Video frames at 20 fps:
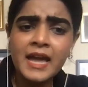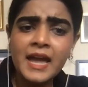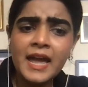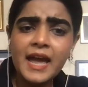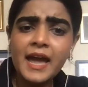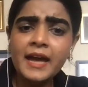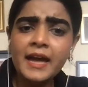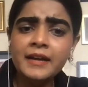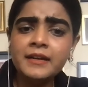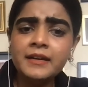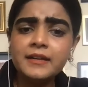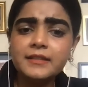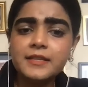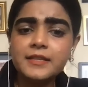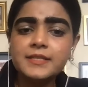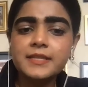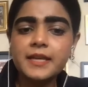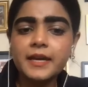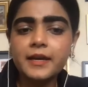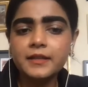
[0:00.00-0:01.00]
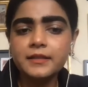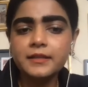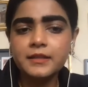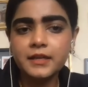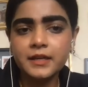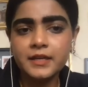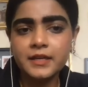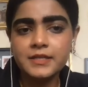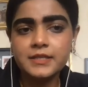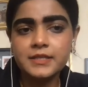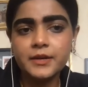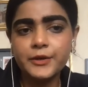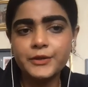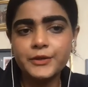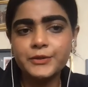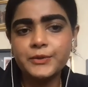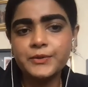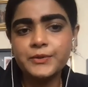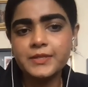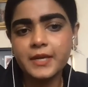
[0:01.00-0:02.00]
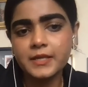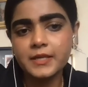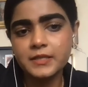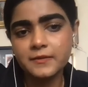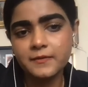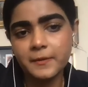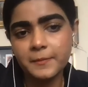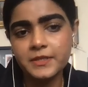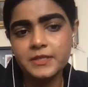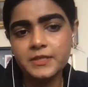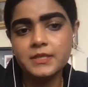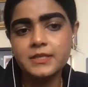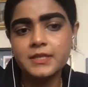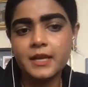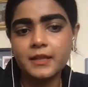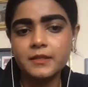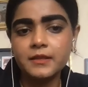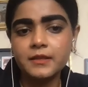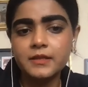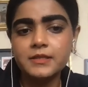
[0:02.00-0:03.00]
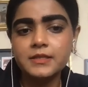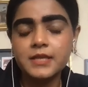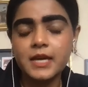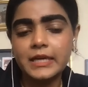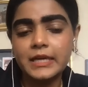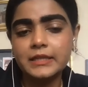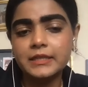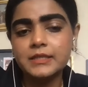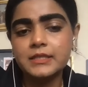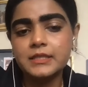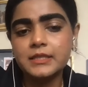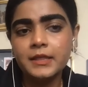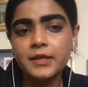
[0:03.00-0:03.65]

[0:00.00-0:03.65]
And the second thing is there are two sets of images at these sites.